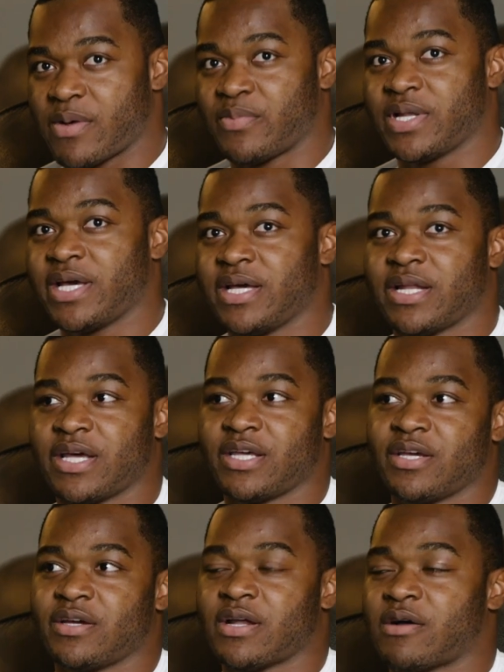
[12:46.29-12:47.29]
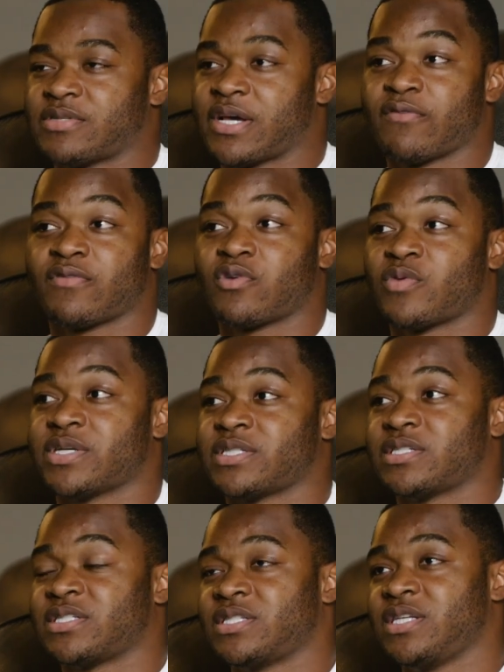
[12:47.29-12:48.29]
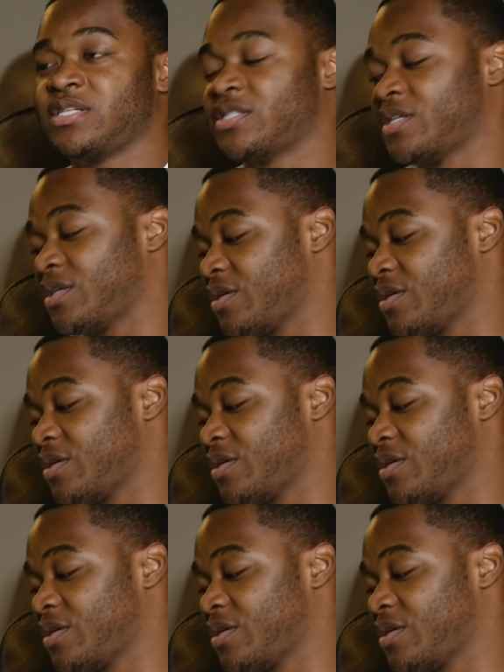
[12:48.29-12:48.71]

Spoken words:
I played that year. I was out for the rest of the season.